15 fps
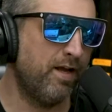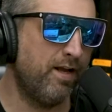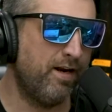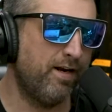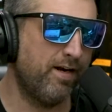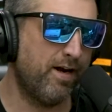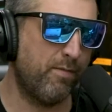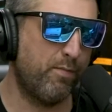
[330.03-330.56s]
And
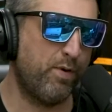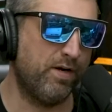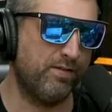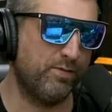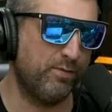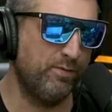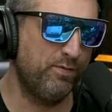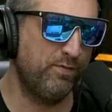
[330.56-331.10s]
I got
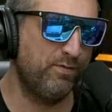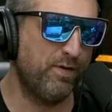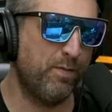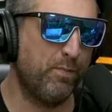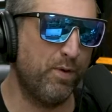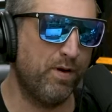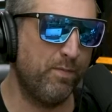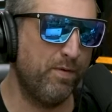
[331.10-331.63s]
pretzels and
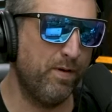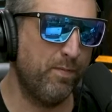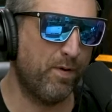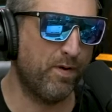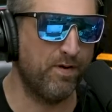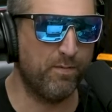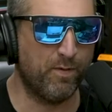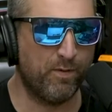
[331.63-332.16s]
put them in a
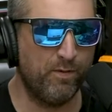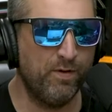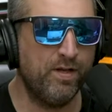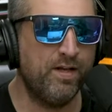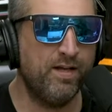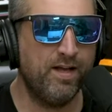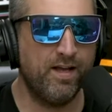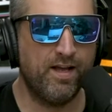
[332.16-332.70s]
party bowl.
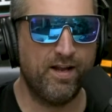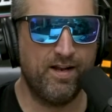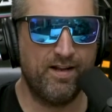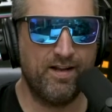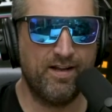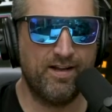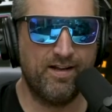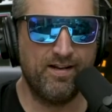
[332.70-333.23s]

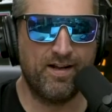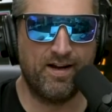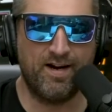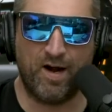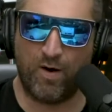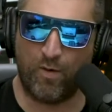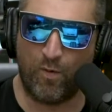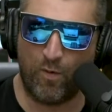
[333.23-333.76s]
And I
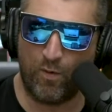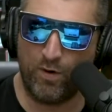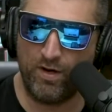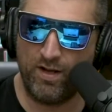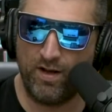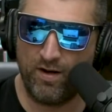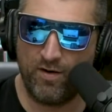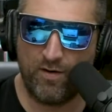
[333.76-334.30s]
got
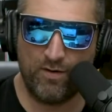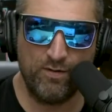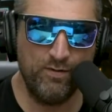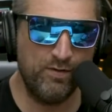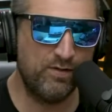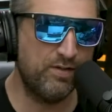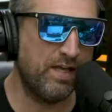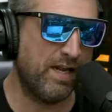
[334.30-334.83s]

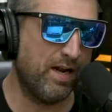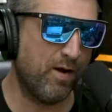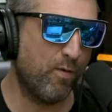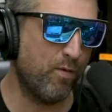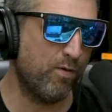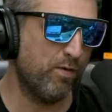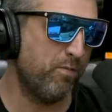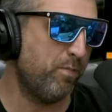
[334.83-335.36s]
Oreos, and I
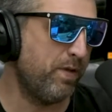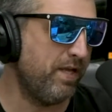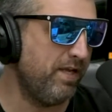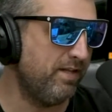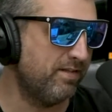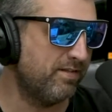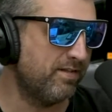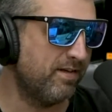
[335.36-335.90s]
ordered
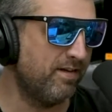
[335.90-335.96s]
pizza.